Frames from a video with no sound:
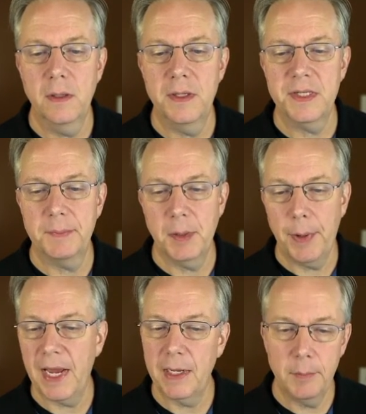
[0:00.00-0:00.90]
It skipped
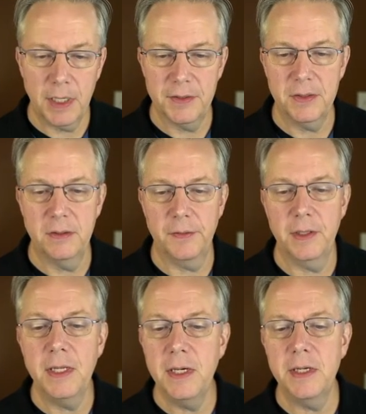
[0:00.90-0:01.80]
unpacking because
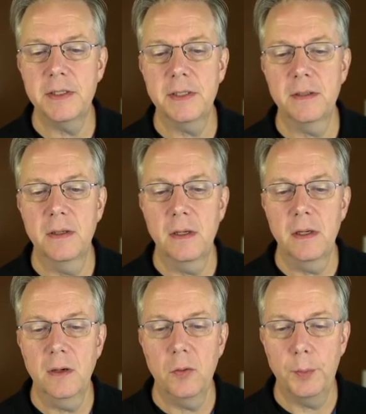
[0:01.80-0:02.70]
nothing needed it.
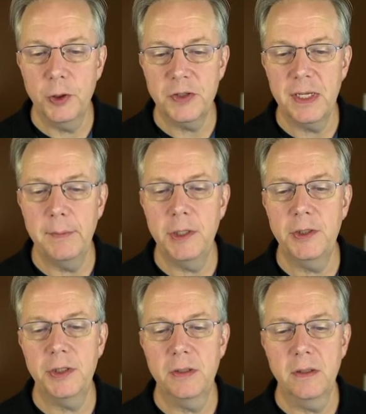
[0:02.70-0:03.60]
We push the
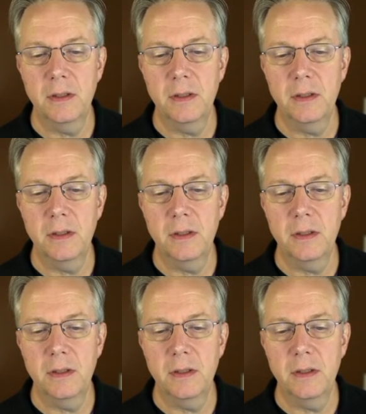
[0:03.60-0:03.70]
image